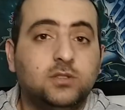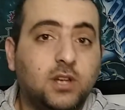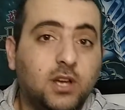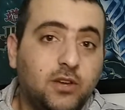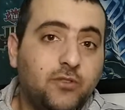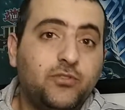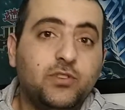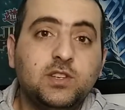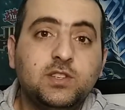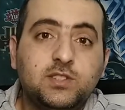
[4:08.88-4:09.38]

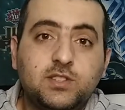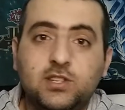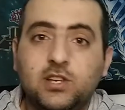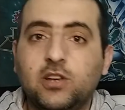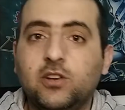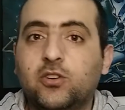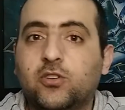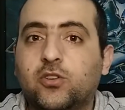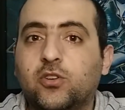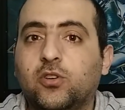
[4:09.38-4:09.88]
even
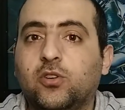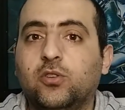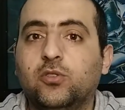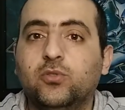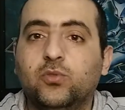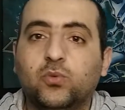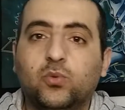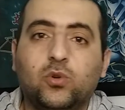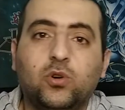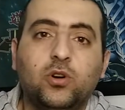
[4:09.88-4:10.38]

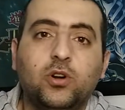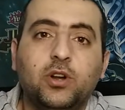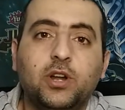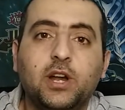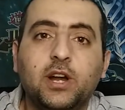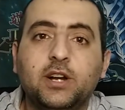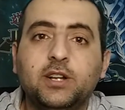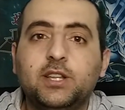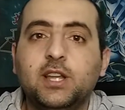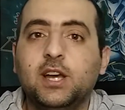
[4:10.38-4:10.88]
Synchron
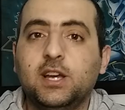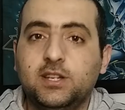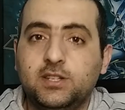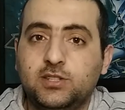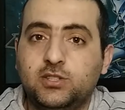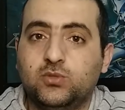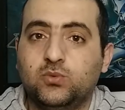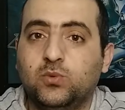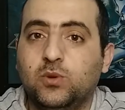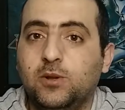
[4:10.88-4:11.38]
Warrior
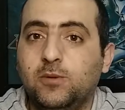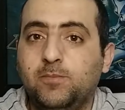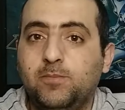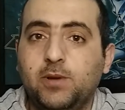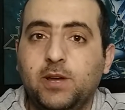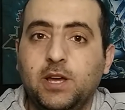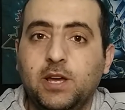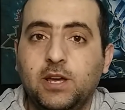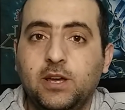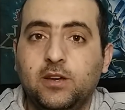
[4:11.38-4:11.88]
decks will
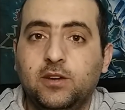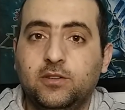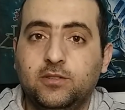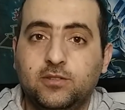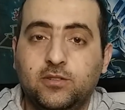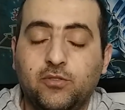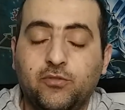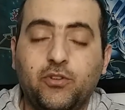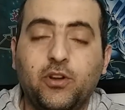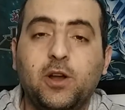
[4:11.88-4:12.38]
be
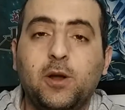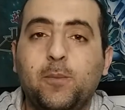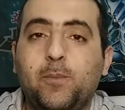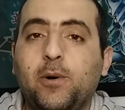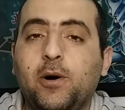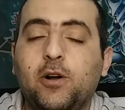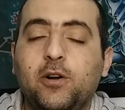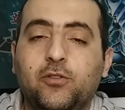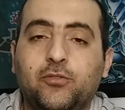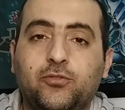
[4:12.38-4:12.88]
very
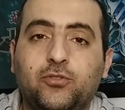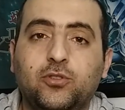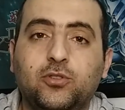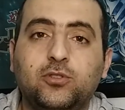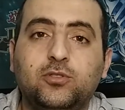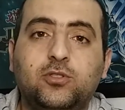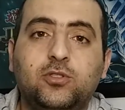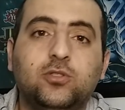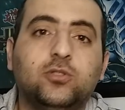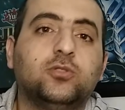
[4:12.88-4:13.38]
powerful
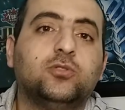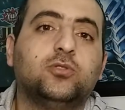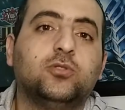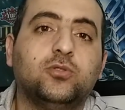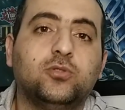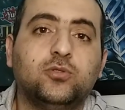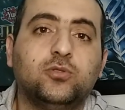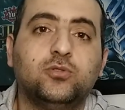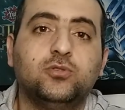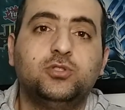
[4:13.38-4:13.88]
due
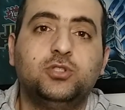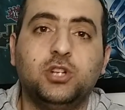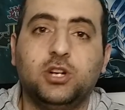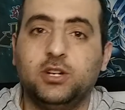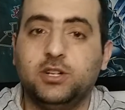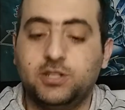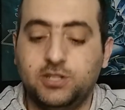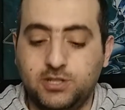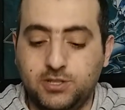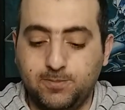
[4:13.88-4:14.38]
to
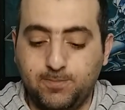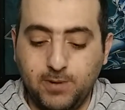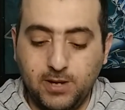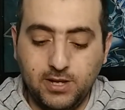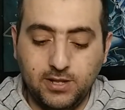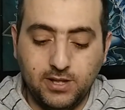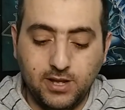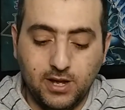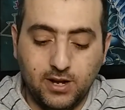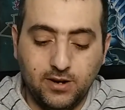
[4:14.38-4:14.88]
Junk
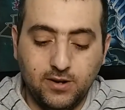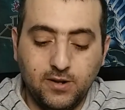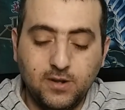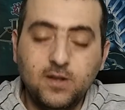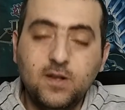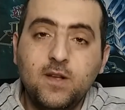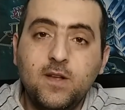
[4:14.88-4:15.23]
Speeder